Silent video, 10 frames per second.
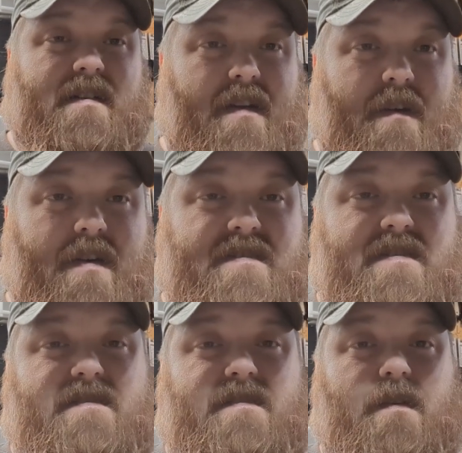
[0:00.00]
you can
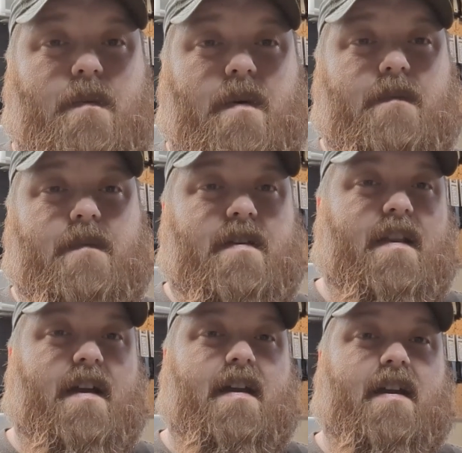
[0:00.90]
just do whatever you'd
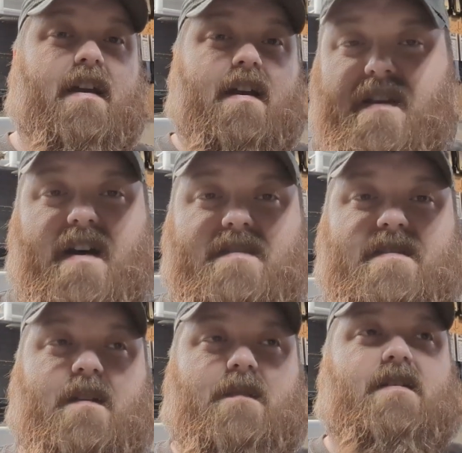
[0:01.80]
like. Cost
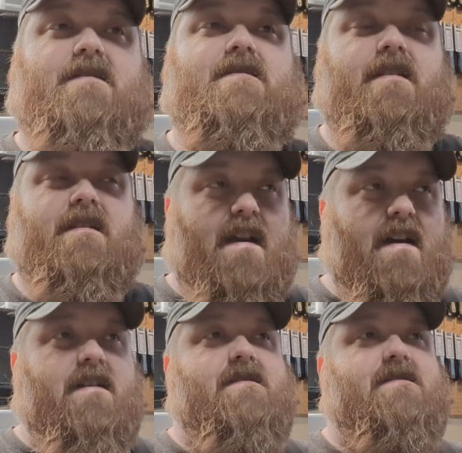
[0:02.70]
savings.
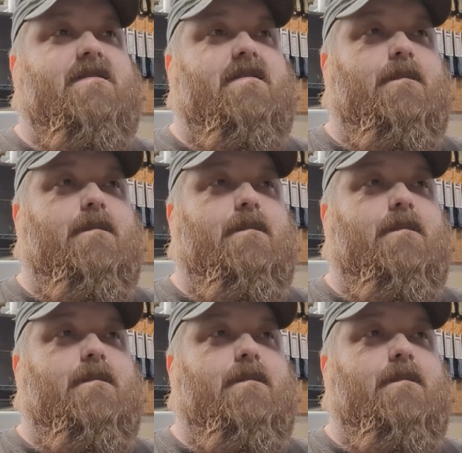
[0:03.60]
Does